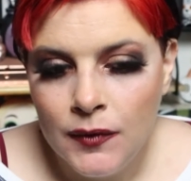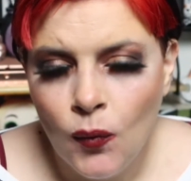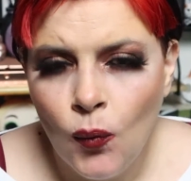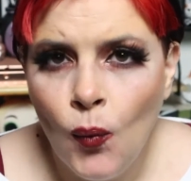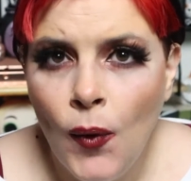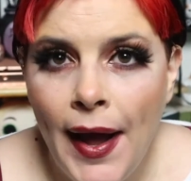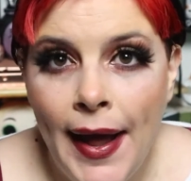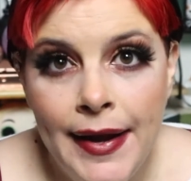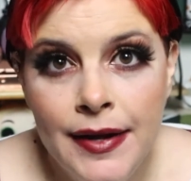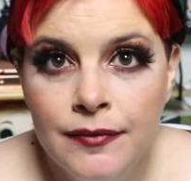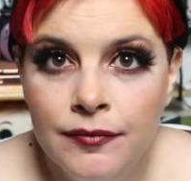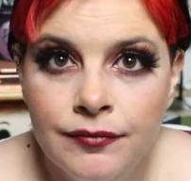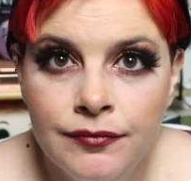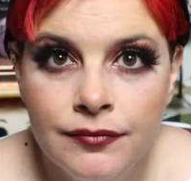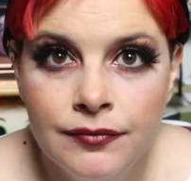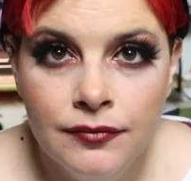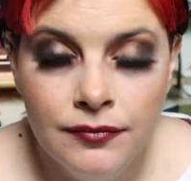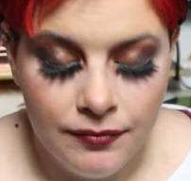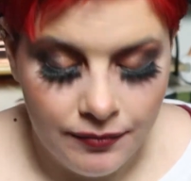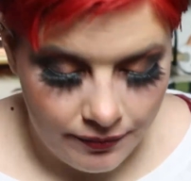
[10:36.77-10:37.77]
wet.
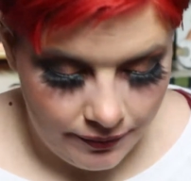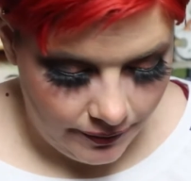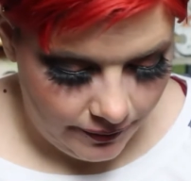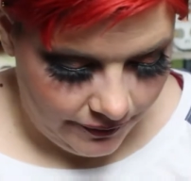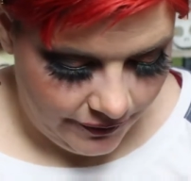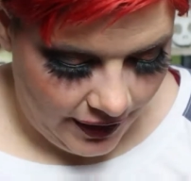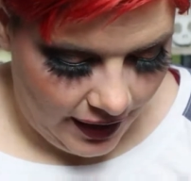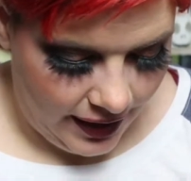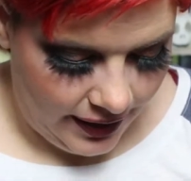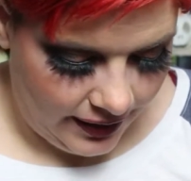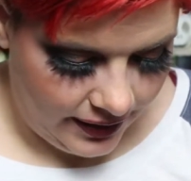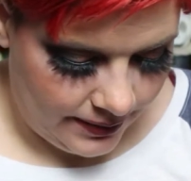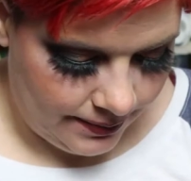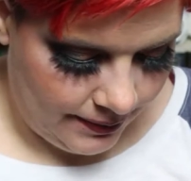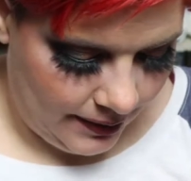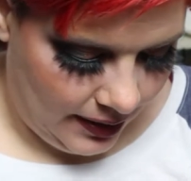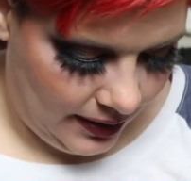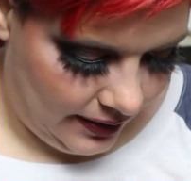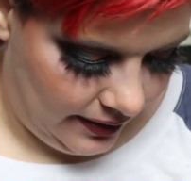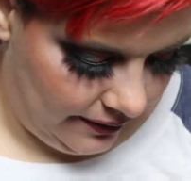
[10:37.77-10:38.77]
If I had to
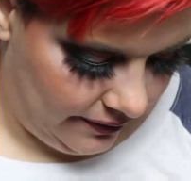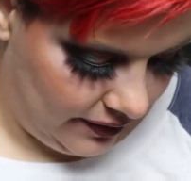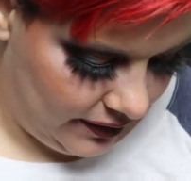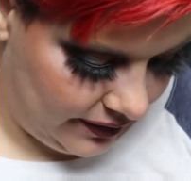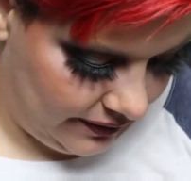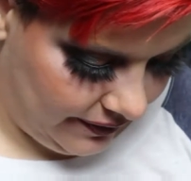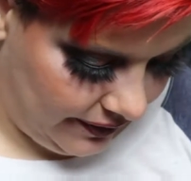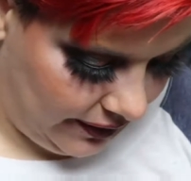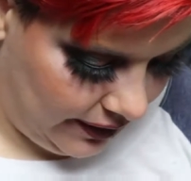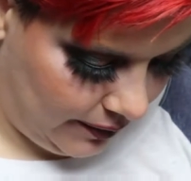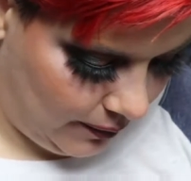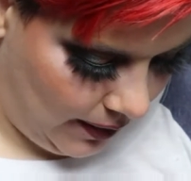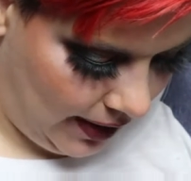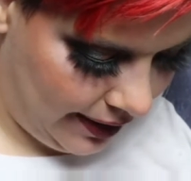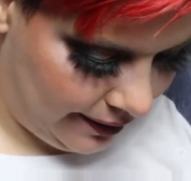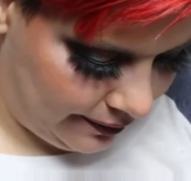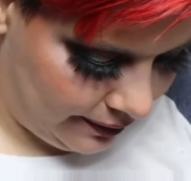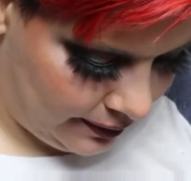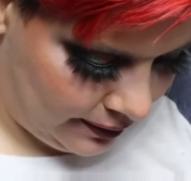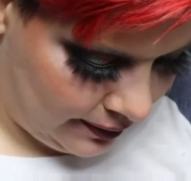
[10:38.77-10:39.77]
explain it, it feels very
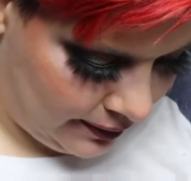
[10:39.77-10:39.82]
wet.